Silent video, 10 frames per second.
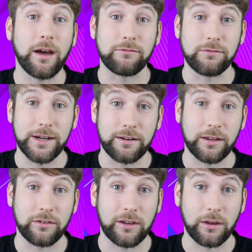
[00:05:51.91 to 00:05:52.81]
and
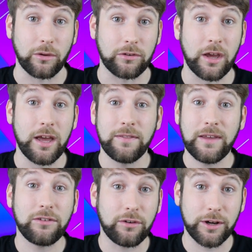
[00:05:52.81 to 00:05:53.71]
reading skills.
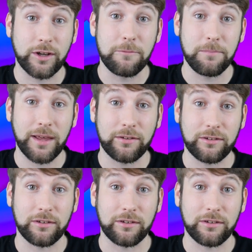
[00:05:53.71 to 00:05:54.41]
These are a good place to